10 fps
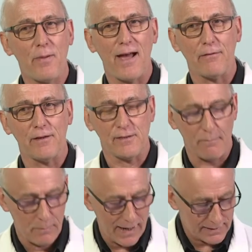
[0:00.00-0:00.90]
about this
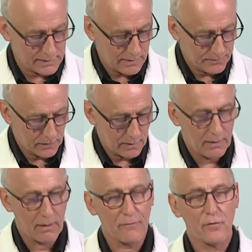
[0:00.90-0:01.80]
impact
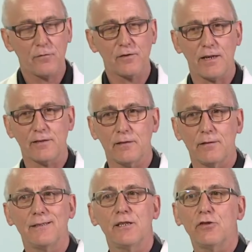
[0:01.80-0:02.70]
if you've
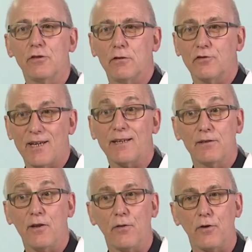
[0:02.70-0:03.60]
tested additional
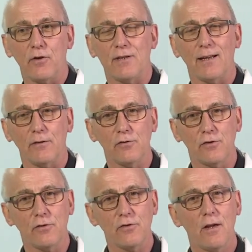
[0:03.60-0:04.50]
second and third
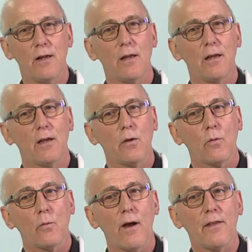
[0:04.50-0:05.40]
dilutions
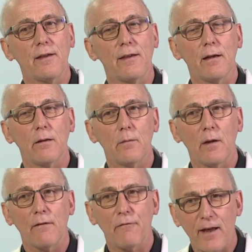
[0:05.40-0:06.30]
where the
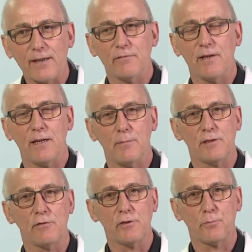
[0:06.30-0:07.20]
effective
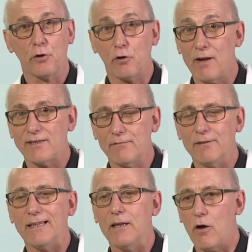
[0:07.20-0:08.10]
inhibitor is
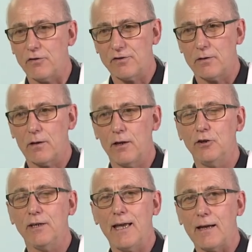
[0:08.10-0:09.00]
progressively lost,
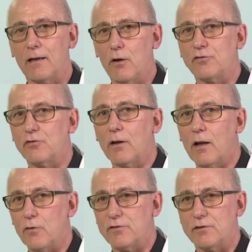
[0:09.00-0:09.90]
and you get closer and
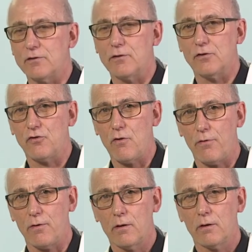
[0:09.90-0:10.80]
closer to the
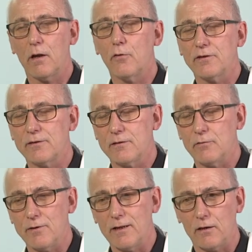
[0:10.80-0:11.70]
truth, closer to
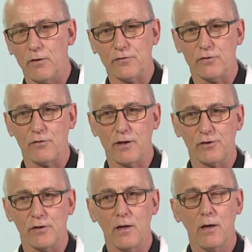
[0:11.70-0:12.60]
the real
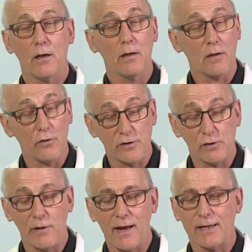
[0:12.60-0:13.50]
concentration, closer
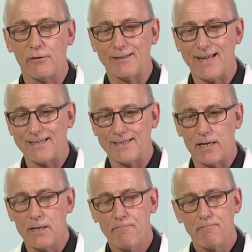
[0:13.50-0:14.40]
to an accurate answer.